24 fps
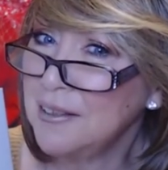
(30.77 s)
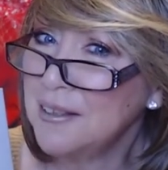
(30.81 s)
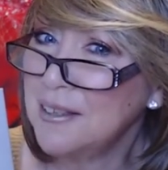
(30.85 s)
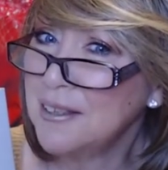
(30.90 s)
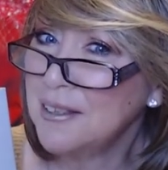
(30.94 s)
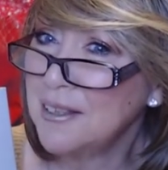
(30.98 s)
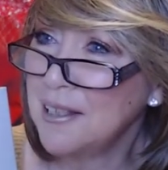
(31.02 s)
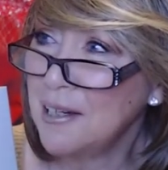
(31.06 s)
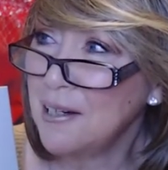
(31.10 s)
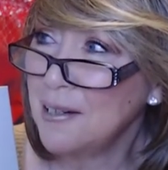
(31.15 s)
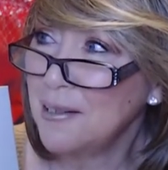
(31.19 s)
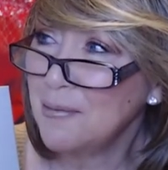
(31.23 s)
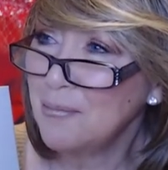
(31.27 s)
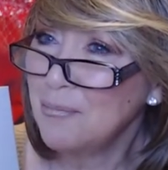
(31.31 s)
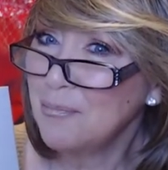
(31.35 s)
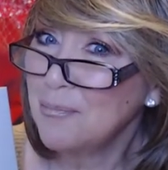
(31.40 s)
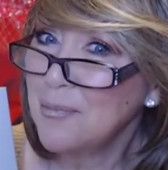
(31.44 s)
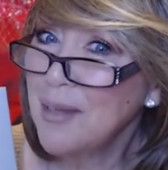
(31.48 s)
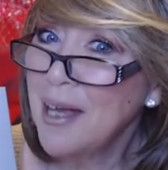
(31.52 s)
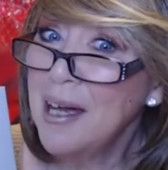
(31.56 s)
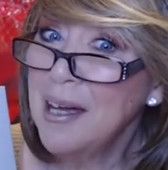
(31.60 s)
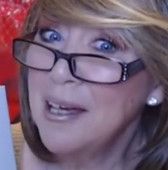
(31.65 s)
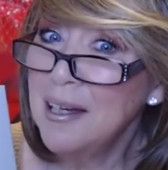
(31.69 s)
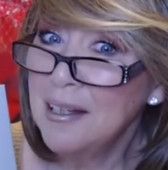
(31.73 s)
So
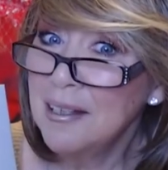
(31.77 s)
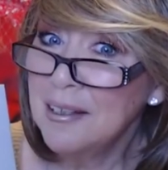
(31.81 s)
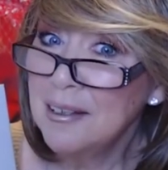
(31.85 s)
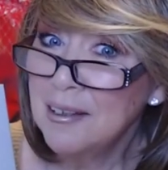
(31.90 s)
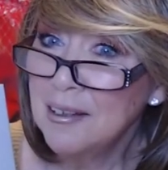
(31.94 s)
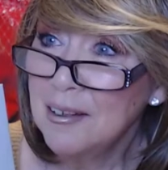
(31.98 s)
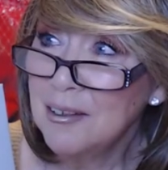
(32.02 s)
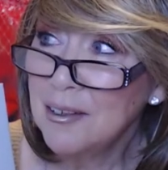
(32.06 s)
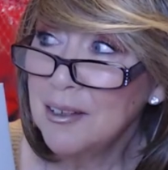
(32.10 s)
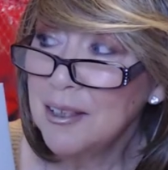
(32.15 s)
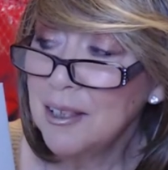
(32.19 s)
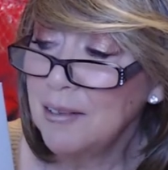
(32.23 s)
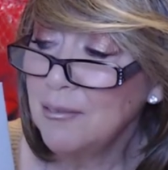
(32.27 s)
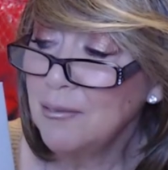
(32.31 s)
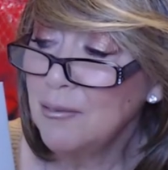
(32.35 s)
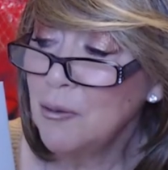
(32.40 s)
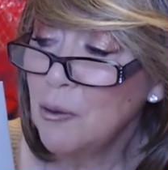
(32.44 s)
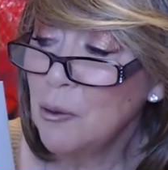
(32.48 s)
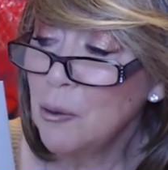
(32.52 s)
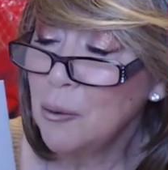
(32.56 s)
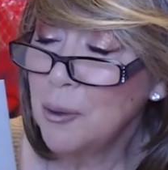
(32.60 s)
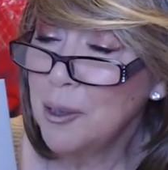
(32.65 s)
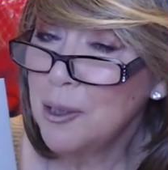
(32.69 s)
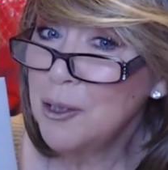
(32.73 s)
looking
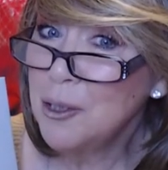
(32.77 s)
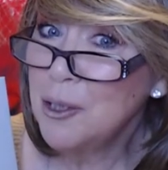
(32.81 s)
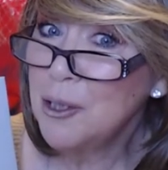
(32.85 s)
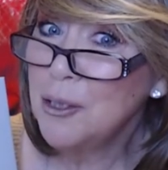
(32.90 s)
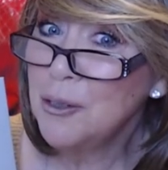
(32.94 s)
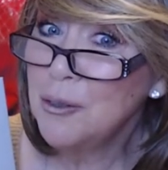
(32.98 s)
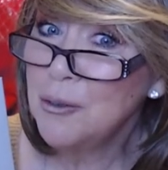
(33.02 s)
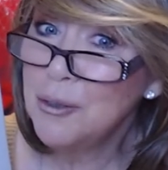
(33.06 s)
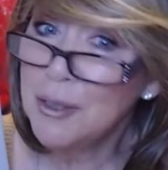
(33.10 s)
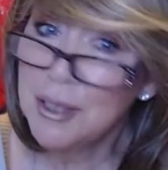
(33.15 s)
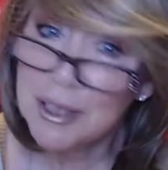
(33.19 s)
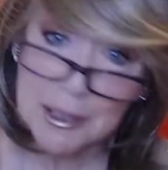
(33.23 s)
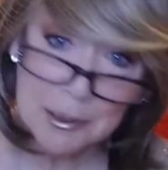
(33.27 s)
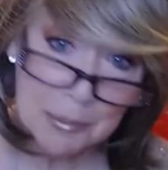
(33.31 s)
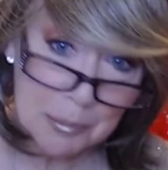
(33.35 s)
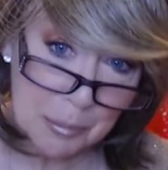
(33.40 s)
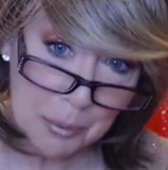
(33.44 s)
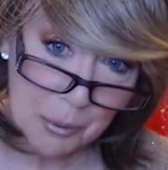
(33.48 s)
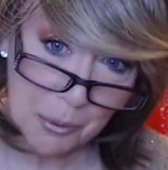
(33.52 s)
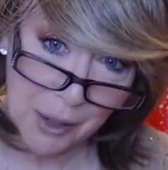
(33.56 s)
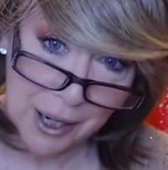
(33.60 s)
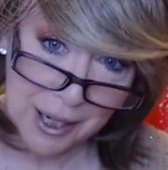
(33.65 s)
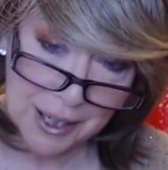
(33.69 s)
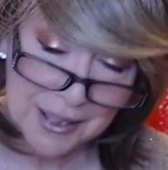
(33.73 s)
forward to
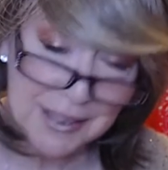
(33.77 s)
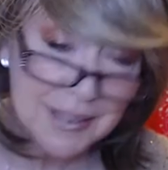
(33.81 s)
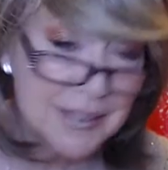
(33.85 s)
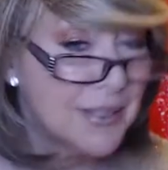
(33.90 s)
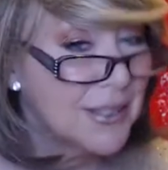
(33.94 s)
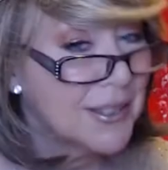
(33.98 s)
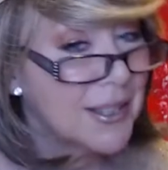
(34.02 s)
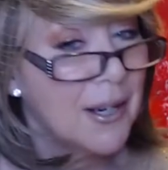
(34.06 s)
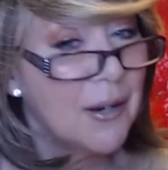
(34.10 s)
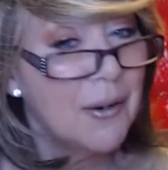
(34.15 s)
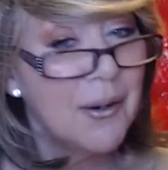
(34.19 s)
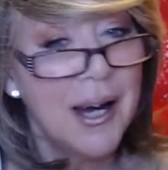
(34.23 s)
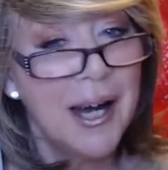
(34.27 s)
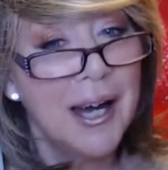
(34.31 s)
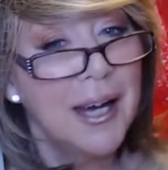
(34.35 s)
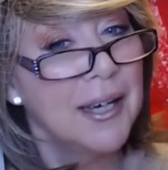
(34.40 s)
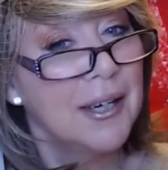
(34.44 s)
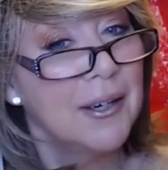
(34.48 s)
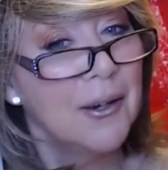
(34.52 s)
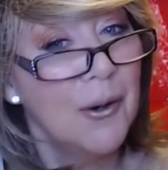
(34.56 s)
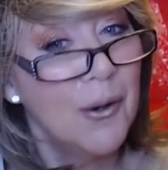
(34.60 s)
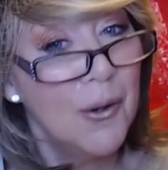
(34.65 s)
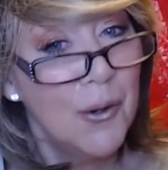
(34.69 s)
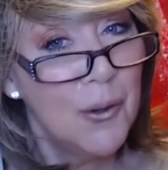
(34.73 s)
spring. So I
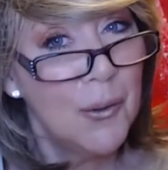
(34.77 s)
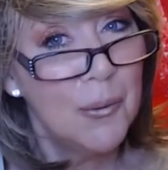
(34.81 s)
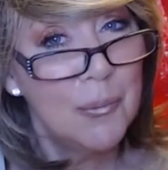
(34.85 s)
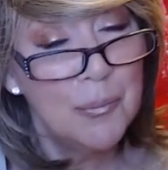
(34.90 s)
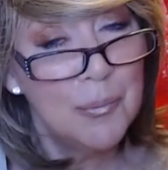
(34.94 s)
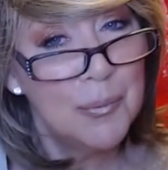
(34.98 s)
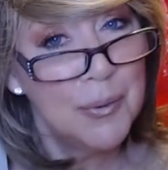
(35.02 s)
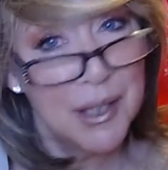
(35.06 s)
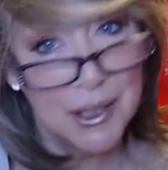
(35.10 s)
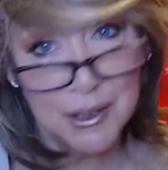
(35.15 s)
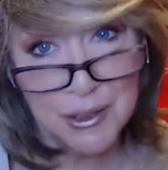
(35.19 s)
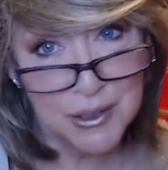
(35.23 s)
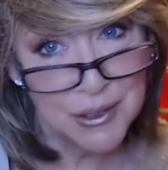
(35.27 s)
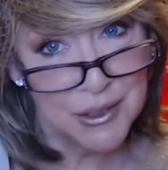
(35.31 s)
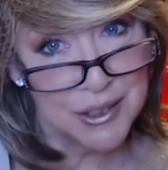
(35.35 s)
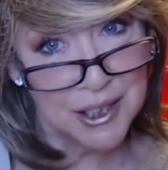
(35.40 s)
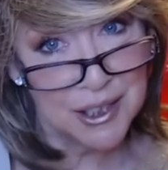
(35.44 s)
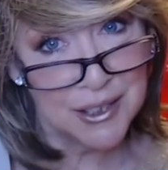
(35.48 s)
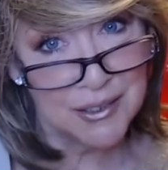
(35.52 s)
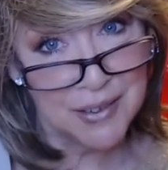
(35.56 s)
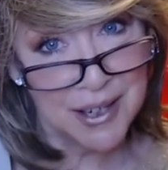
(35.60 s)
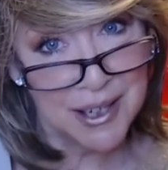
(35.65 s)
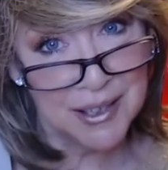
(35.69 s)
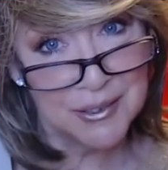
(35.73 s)
hope that you
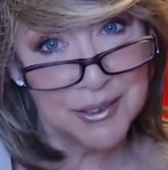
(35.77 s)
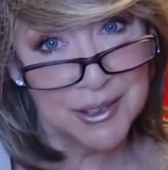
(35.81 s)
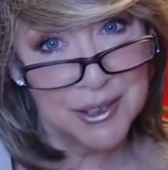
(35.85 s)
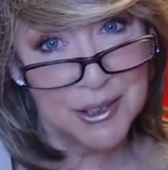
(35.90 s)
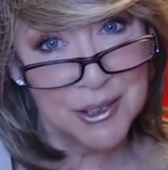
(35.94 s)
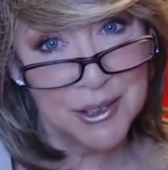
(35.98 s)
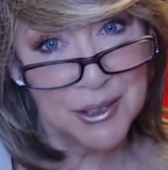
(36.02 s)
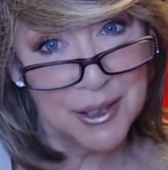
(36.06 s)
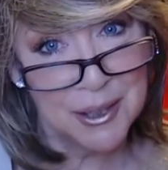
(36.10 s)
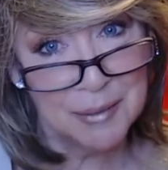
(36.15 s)
stick around and join